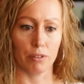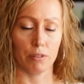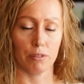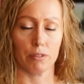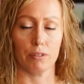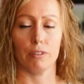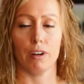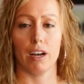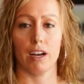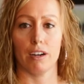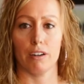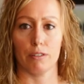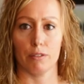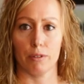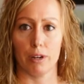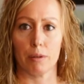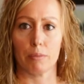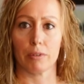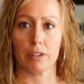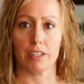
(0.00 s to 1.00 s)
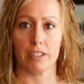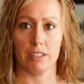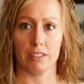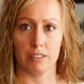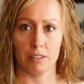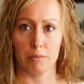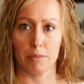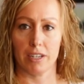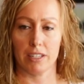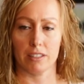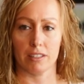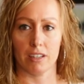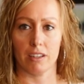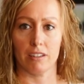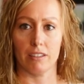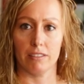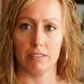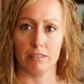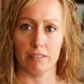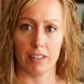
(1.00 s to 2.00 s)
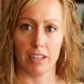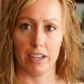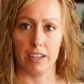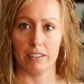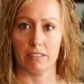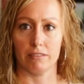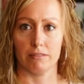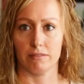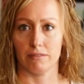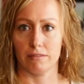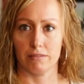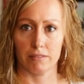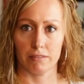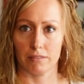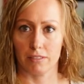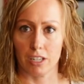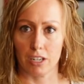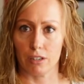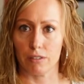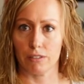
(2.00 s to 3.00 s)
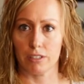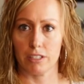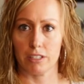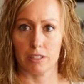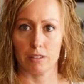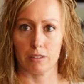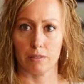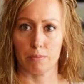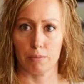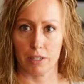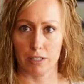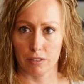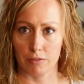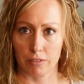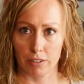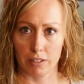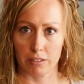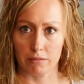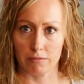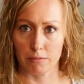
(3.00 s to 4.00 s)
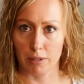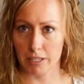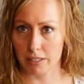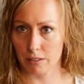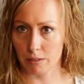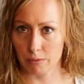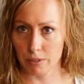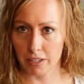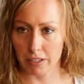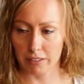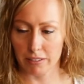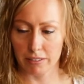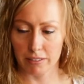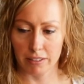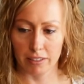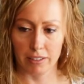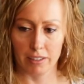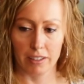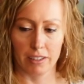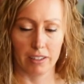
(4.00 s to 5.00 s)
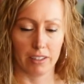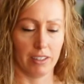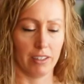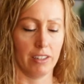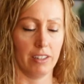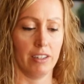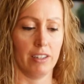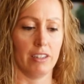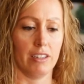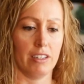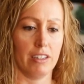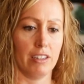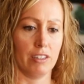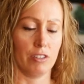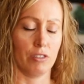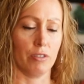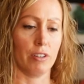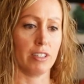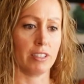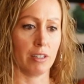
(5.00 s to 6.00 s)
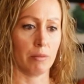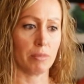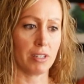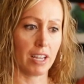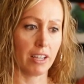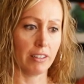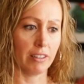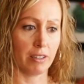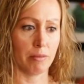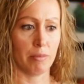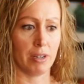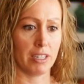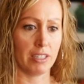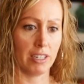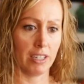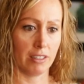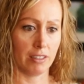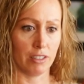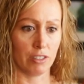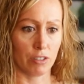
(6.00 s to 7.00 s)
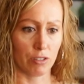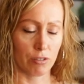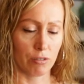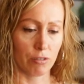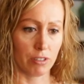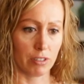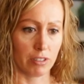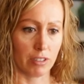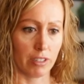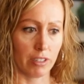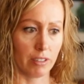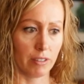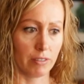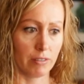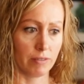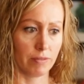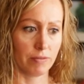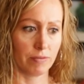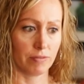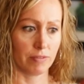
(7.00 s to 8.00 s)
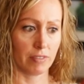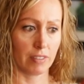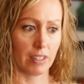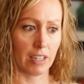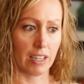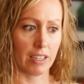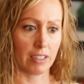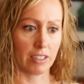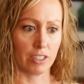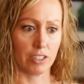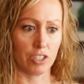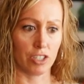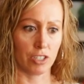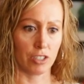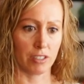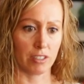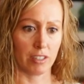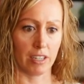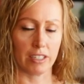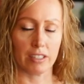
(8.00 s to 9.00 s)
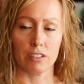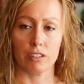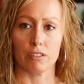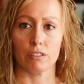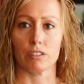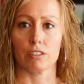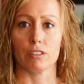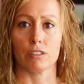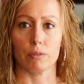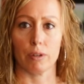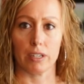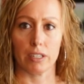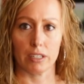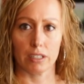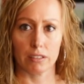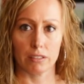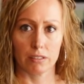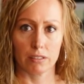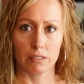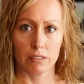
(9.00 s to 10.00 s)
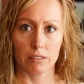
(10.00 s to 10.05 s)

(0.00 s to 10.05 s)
through, how do I break it to my son that, you know, his best friend passed away? So as I'm telling my dad this story, I could just, I started sweating.